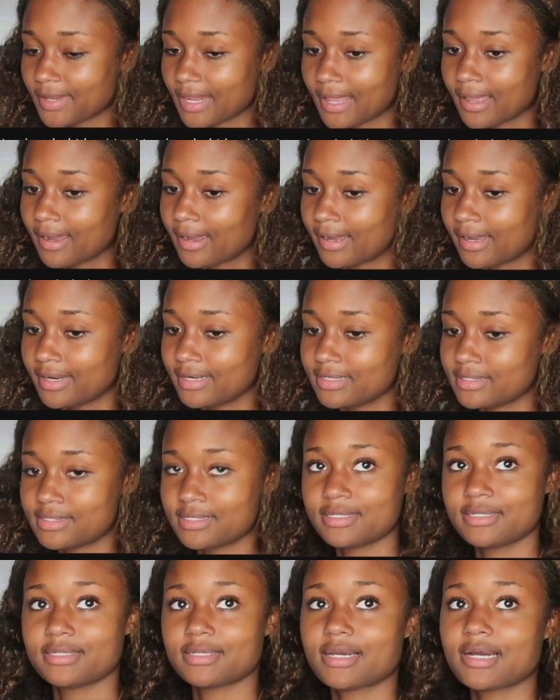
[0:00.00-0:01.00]

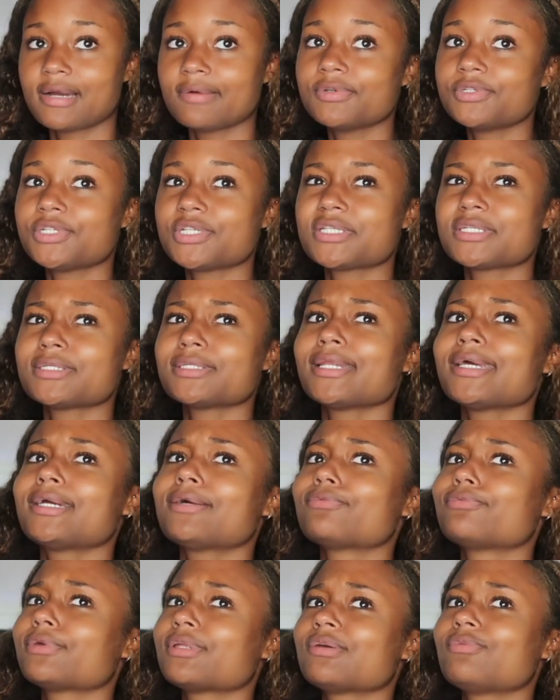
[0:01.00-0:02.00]
And I was just in like
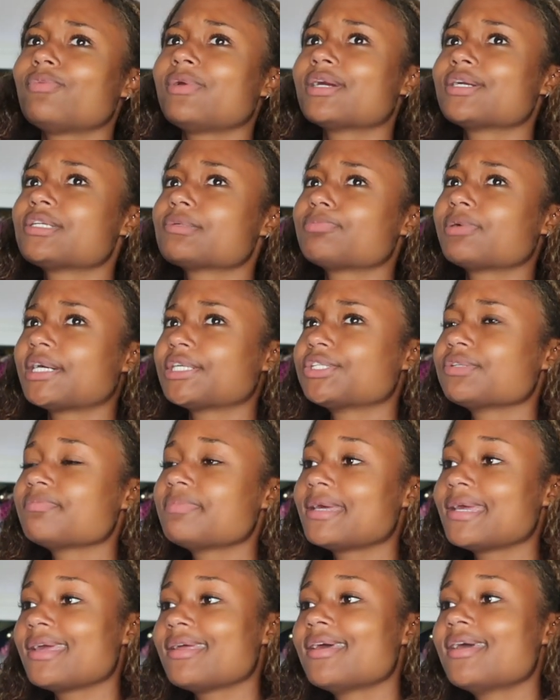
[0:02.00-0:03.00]
a really weird depression
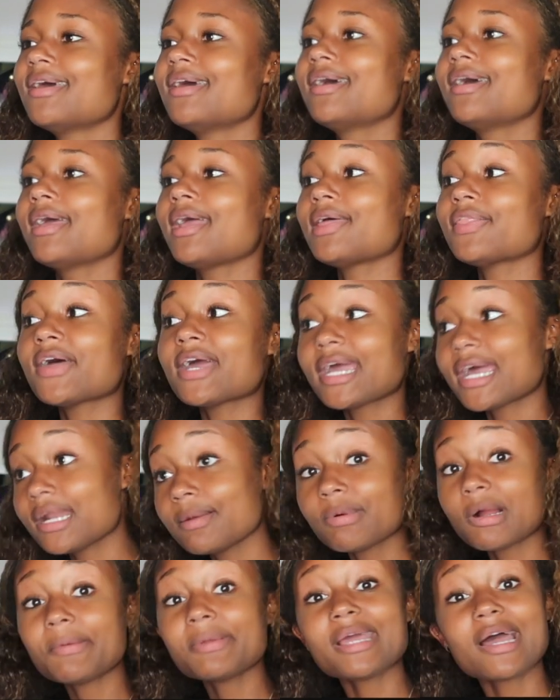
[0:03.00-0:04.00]
pit, and that kind
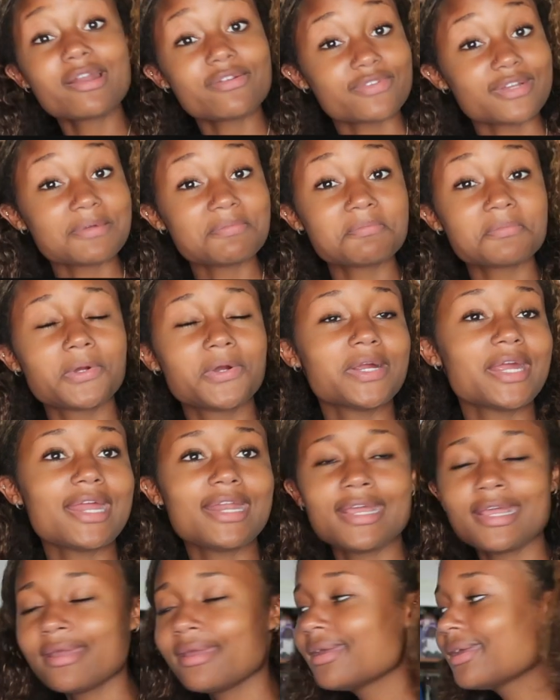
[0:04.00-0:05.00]
of brought me out of it,
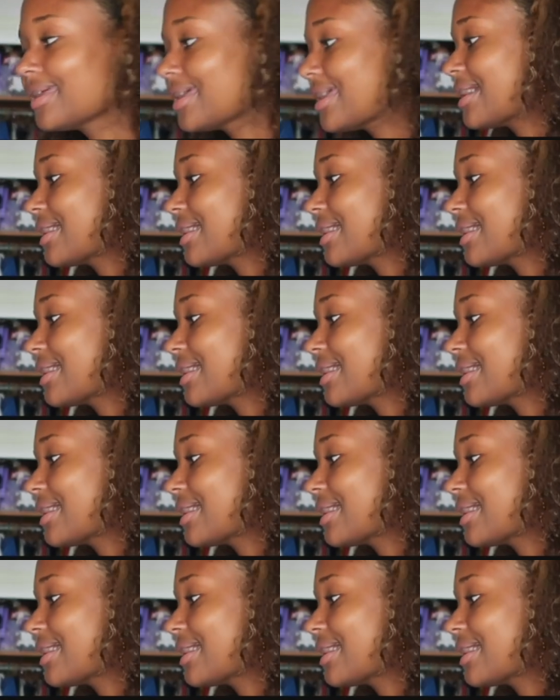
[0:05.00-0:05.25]
creating